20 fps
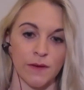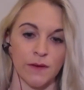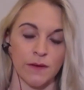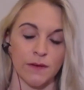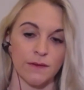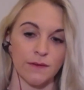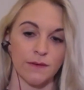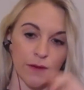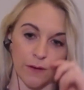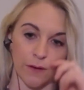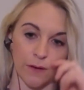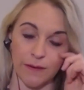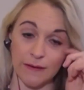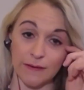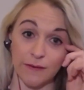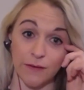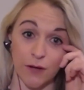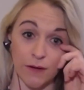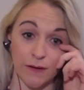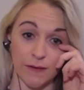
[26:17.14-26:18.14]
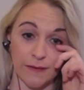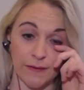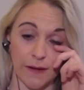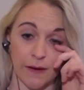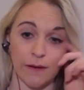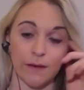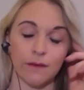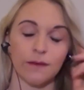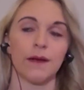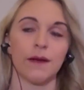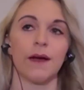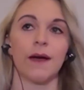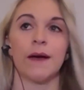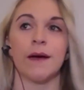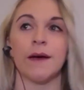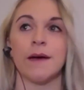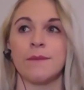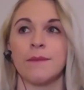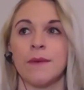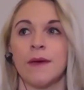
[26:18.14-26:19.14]
so it starts there
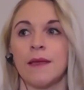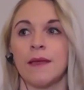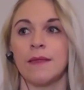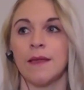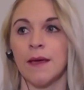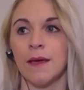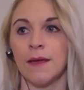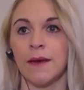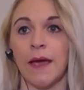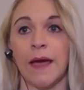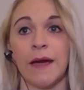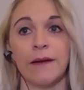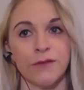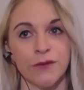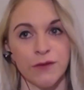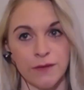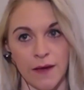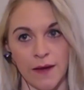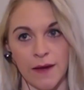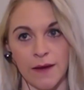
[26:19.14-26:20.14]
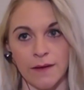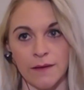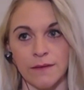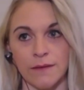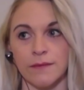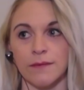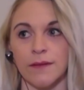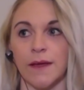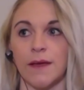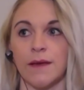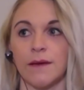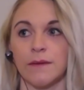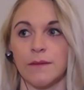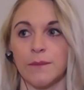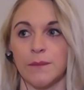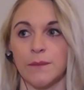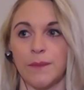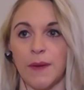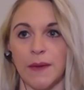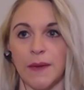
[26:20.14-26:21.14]
um, and then after that like
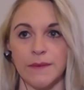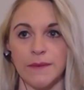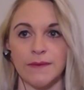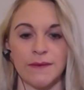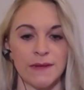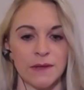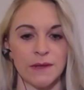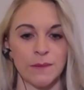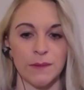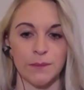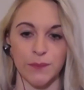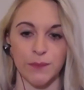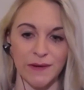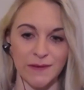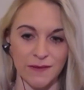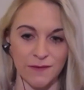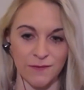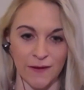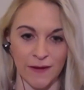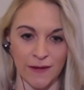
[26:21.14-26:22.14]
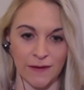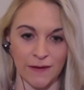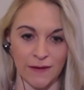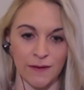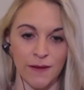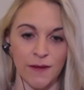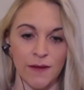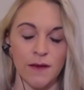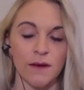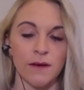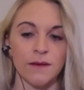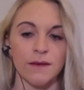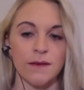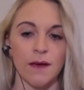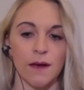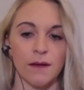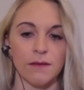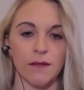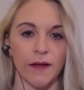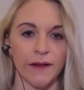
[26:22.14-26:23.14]
babies need to be breastfed
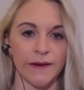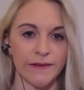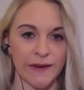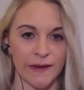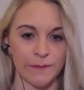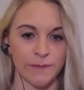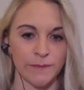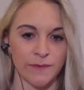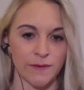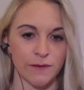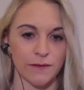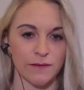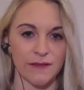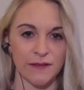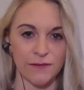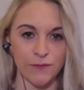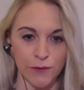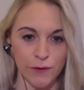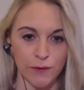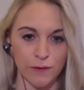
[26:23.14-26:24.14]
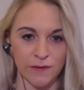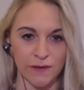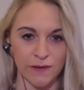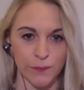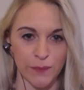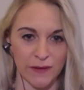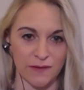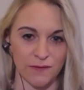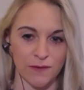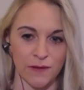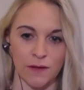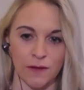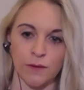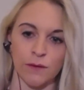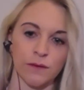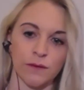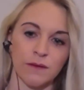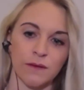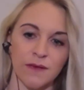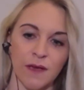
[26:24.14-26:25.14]
a lot of times there's difficulty breastfeeding
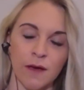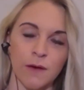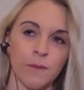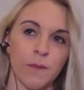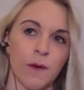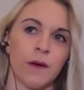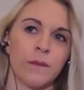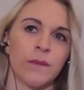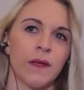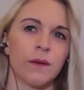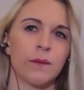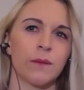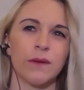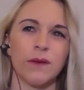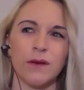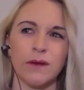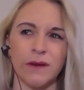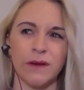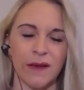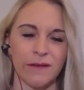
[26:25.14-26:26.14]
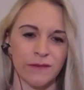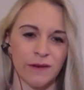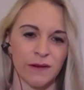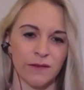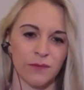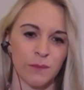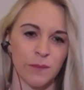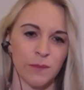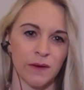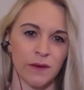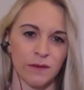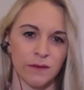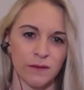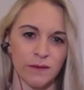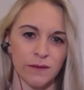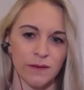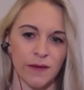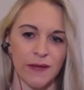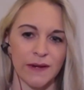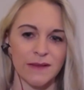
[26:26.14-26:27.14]
or they'll tell mom like well you don't have enough
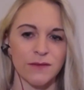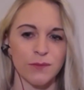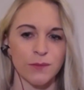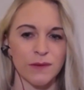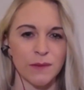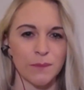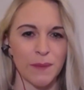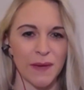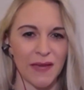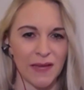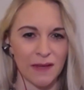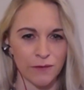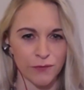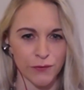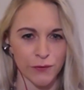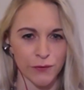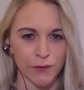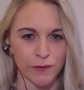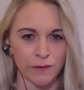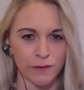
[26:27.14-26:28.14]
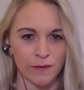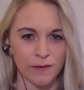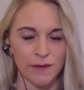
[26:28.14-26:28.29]
milk and it's really painful